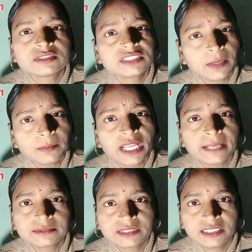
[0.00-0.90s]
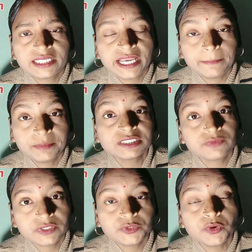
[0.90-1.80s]
sometimes it happens
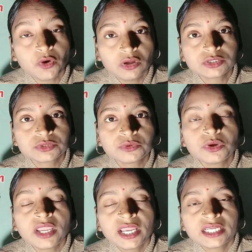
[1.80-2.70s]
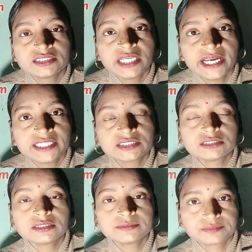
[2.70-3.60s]
with you also that
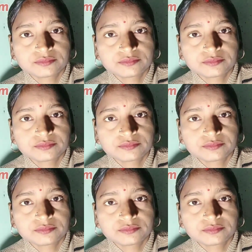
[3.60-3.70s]
uh,